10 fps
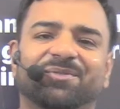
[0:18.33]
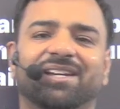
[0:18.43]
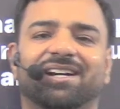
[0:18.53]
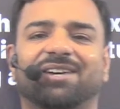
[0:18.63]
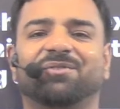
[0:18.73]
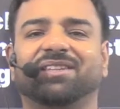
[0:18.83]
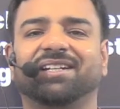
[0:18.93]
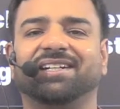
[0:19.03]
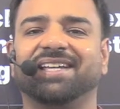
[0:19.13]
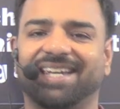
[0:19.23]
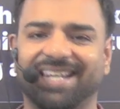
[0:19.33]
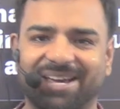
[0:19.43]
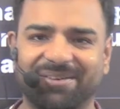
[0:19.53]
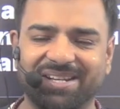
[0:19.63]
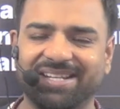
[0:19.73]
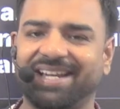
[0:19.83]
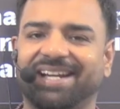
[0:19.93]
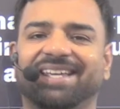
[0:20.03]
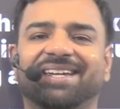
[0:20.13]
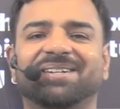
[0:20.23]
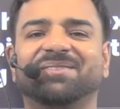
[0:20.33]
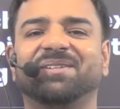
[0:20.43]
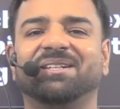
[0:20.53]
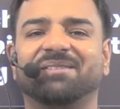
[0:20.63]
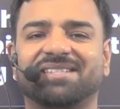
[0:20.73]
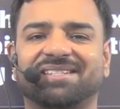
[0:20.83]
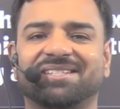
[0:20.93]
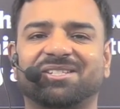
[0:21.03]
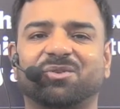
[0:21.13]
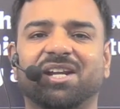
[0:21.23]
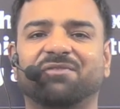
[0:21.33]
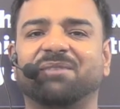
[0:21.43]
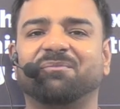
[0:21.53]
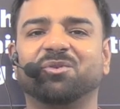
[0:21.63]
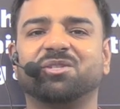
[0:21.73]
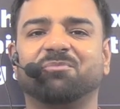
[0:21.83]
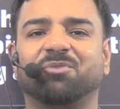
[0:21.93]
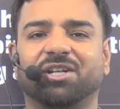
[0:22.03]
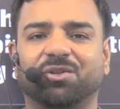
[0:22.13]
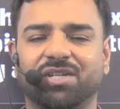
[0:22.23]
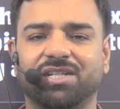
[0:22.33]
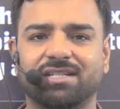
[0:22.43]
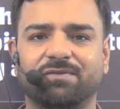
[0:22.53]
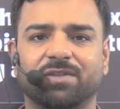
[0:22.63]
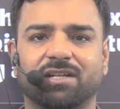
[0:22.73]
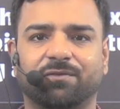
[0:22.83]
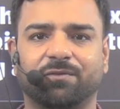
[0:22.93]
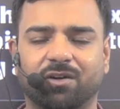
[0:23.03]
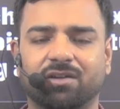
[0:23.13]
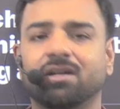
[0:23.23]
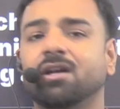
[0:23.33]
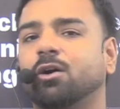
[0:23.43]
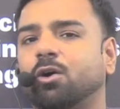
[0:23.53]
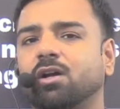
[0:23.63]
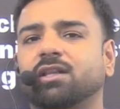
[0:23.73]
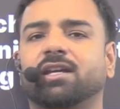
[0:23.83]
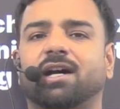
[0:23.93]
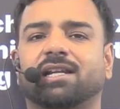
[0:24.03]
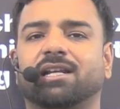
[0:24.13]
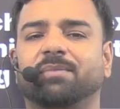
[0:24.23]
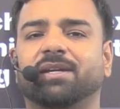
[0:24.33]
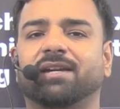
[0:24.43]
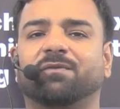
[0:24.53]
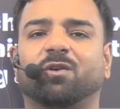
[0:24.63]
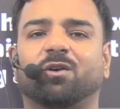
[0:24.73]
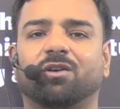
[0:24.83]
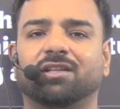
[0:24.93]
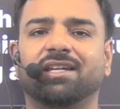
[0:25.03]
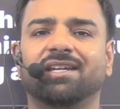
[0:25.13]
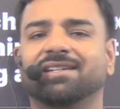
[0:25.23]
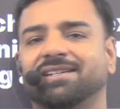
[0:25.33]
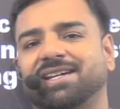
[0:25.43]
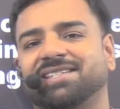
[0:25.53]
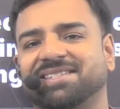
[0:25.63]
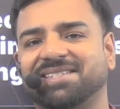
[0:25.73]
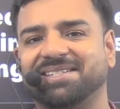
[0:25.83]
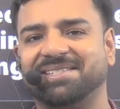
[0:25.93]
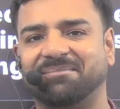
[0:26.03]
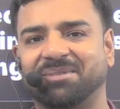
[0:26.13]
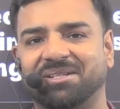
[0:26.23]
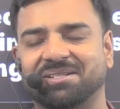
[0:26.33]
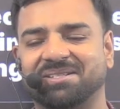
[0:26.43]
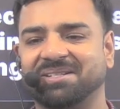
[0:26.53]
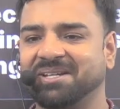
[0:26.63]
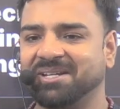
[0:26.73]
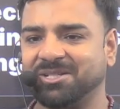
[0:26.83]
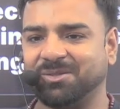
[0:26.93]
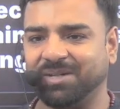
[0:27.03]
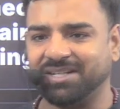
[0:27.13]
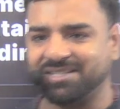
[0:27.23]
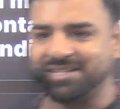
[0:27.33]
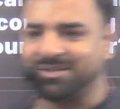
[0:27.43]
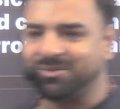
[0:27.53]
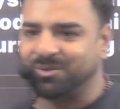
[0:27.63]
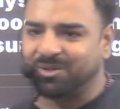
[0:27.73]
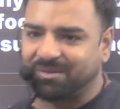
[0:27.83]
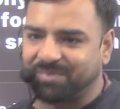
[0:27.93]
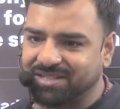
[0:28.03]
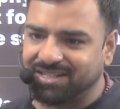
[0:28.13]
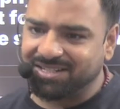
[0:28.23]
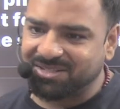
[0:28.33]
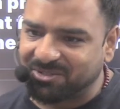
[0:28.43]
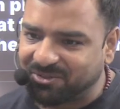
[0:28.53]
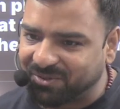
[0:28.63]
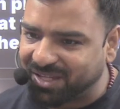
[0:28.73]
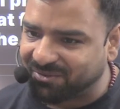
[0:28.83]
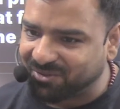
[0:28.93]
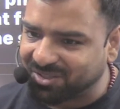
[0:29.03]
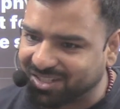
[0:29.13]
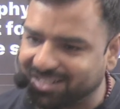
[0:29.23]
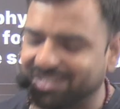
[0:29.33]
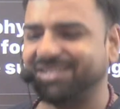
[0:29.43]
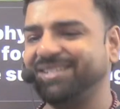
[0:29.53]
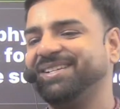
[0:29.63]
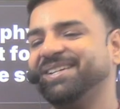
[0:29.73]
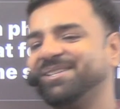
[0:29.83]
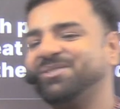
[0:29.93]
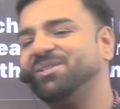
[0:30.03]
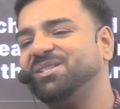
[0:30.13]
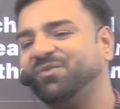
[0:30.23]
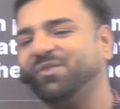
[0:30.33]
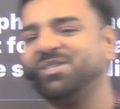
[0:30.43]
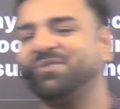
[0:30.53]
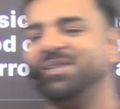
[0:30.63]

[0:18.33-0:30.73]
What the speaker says: are with the day 11 and here we'll discuss 25 most important questions which are for all the RRB and for all the SSC examinations. So let us check who all are present. So we have Utkarsh. So he's the first one